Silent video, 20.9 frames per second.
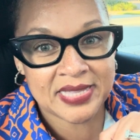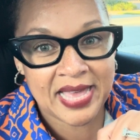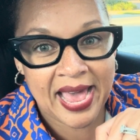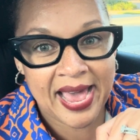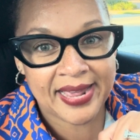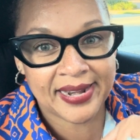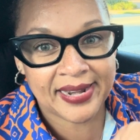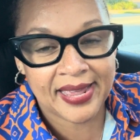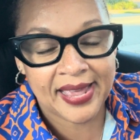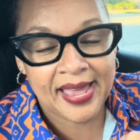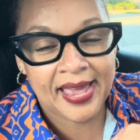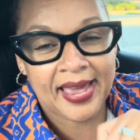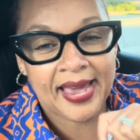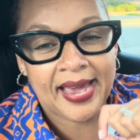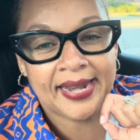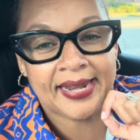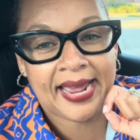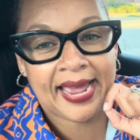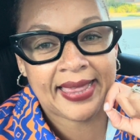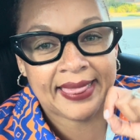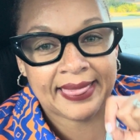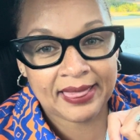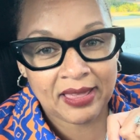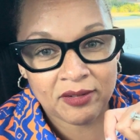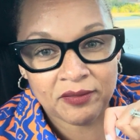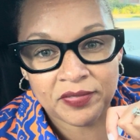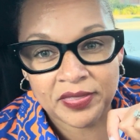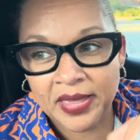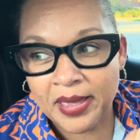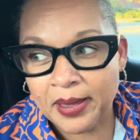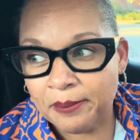that and I
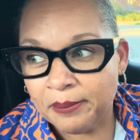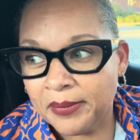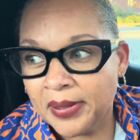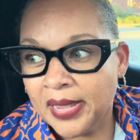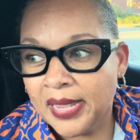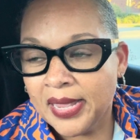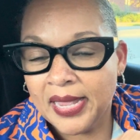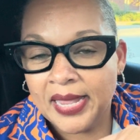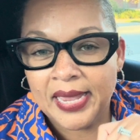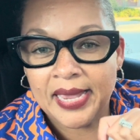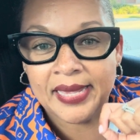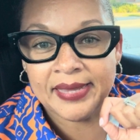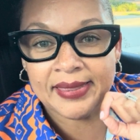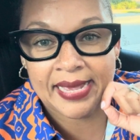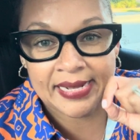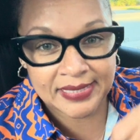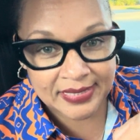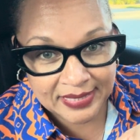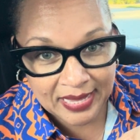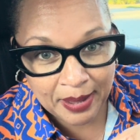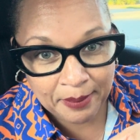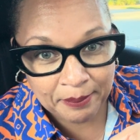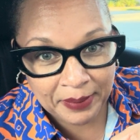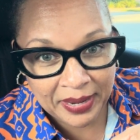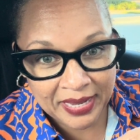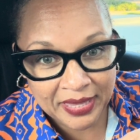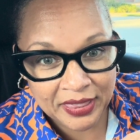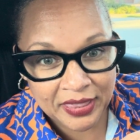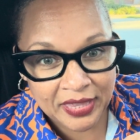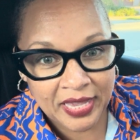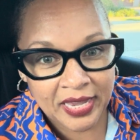love them, and that's not
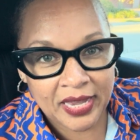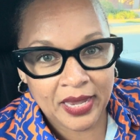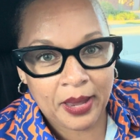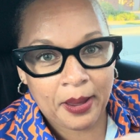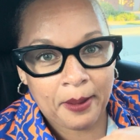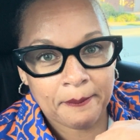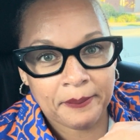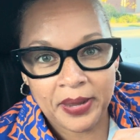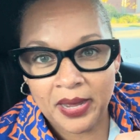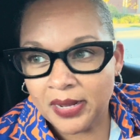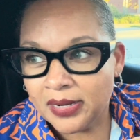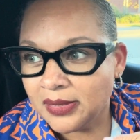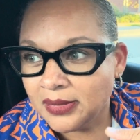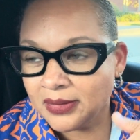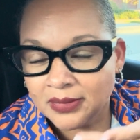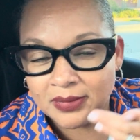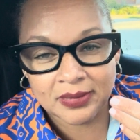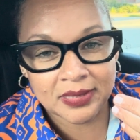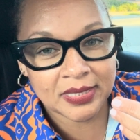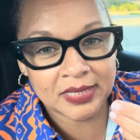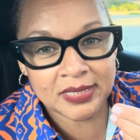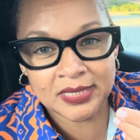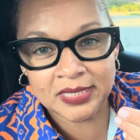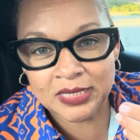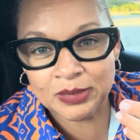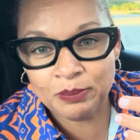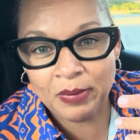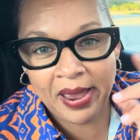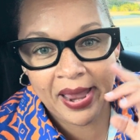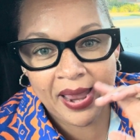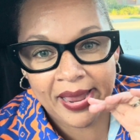my thing. But this is
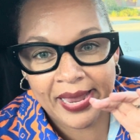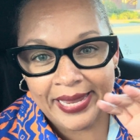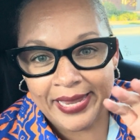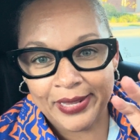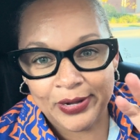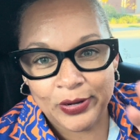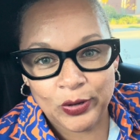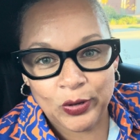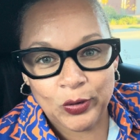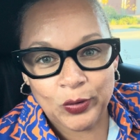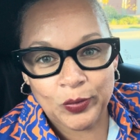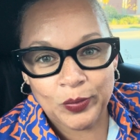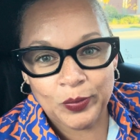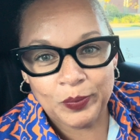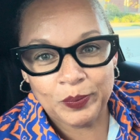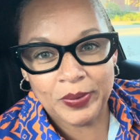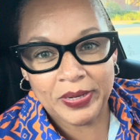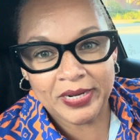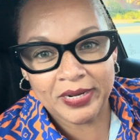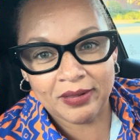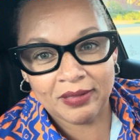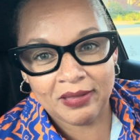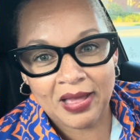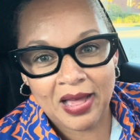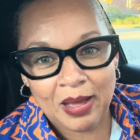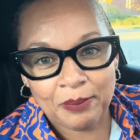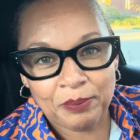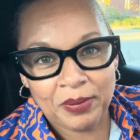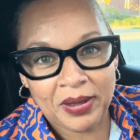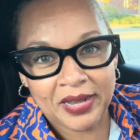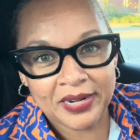my little
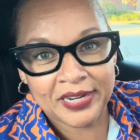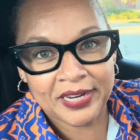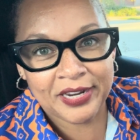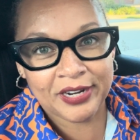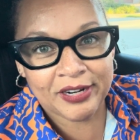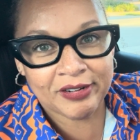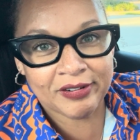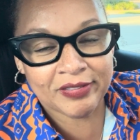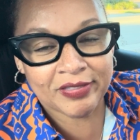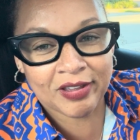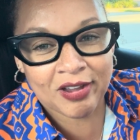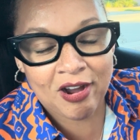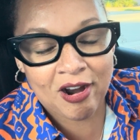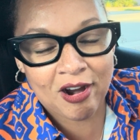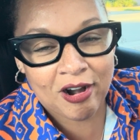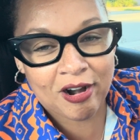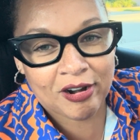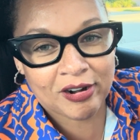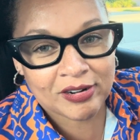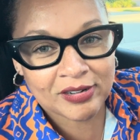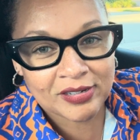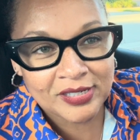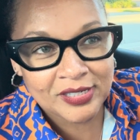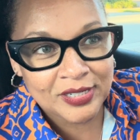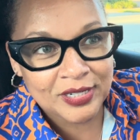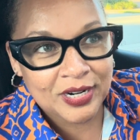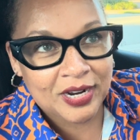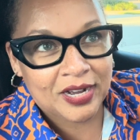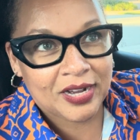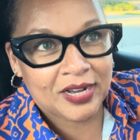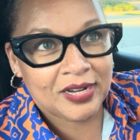hop on here in the car
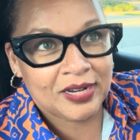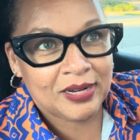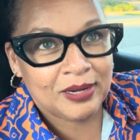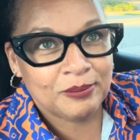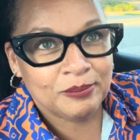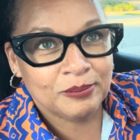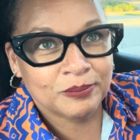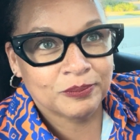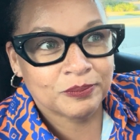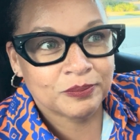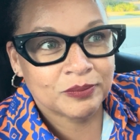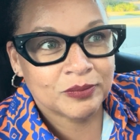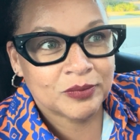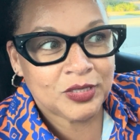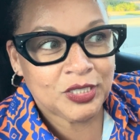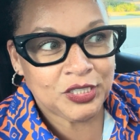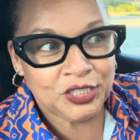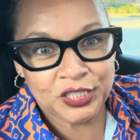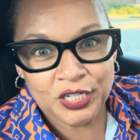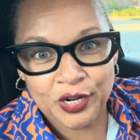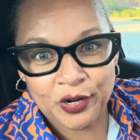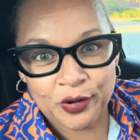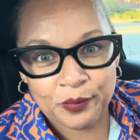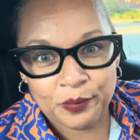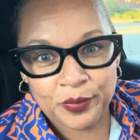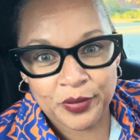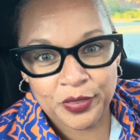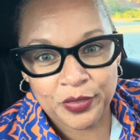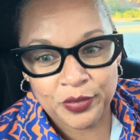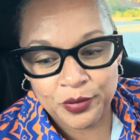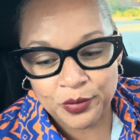to share
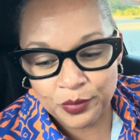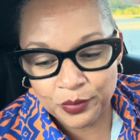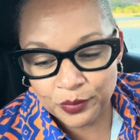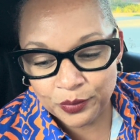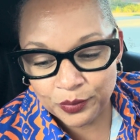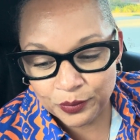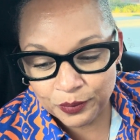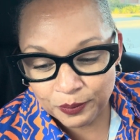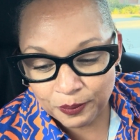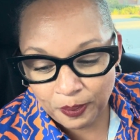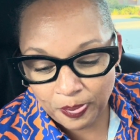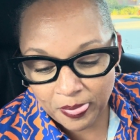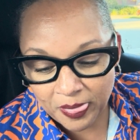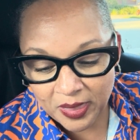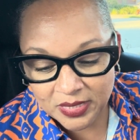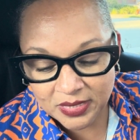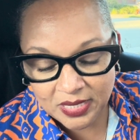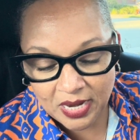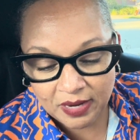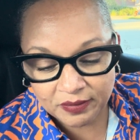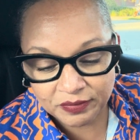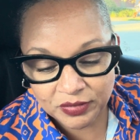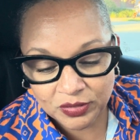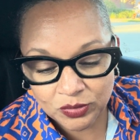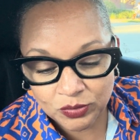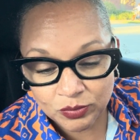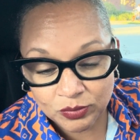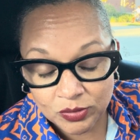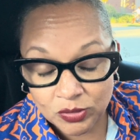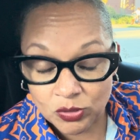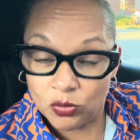with you this
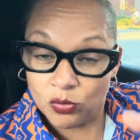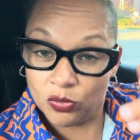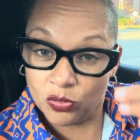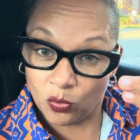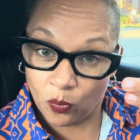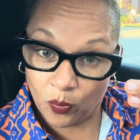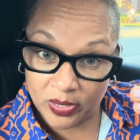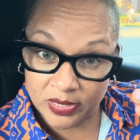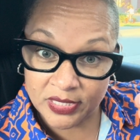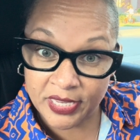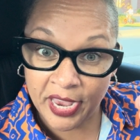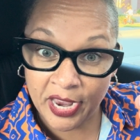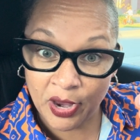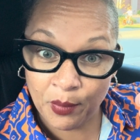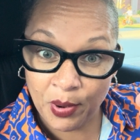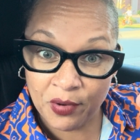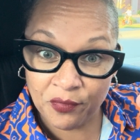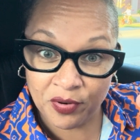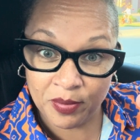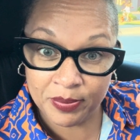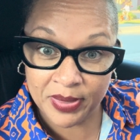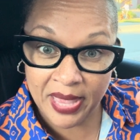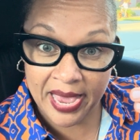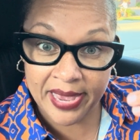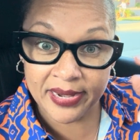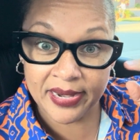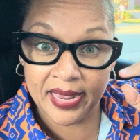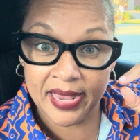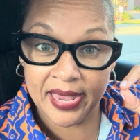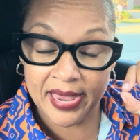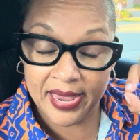afternoon. So the one takeaway from
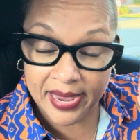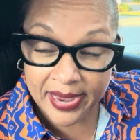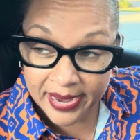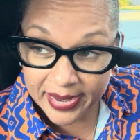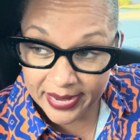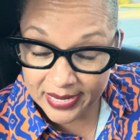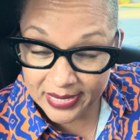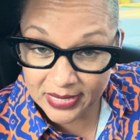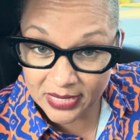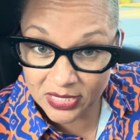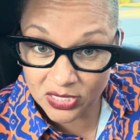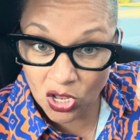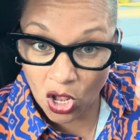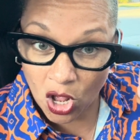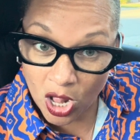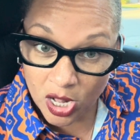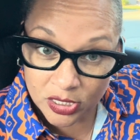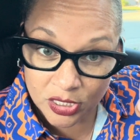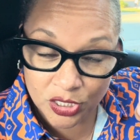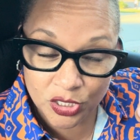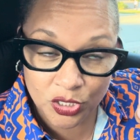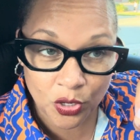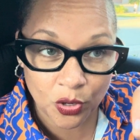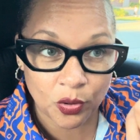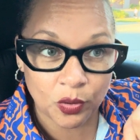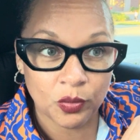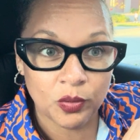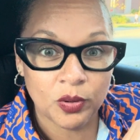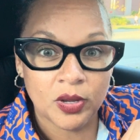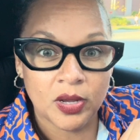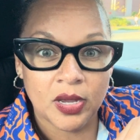that is
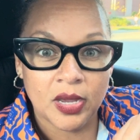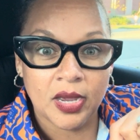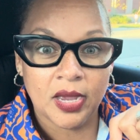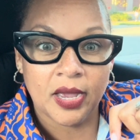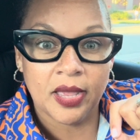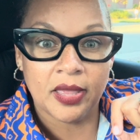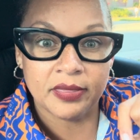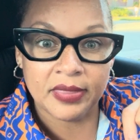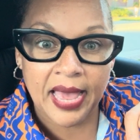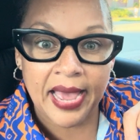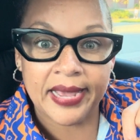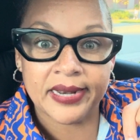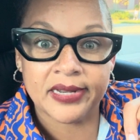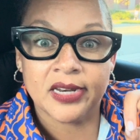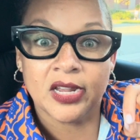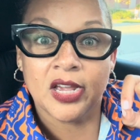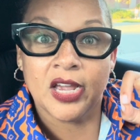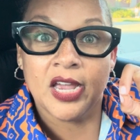also that